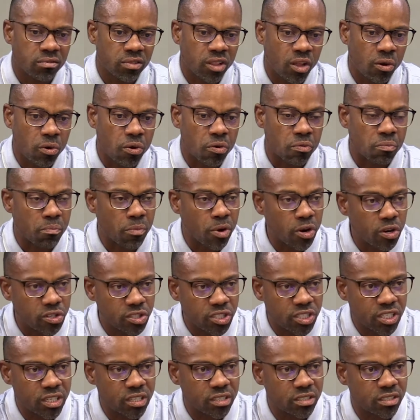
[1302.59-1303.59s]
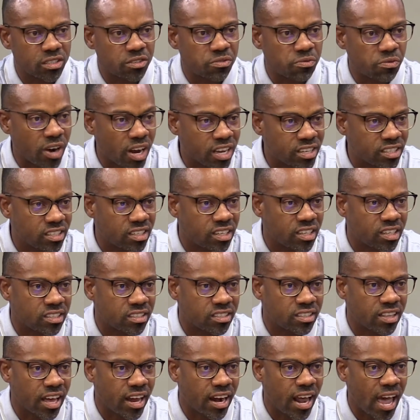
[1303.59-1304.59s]
local merchants and
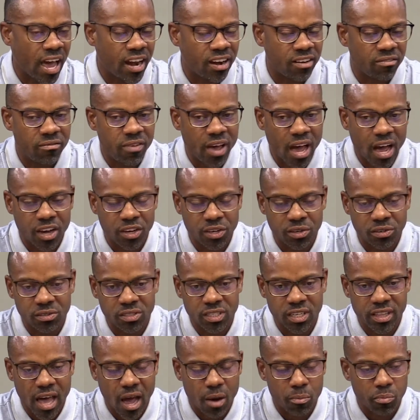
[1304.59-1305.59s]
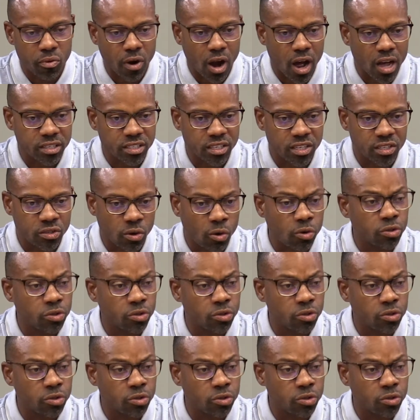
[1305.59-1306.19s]
residents that added value to that process,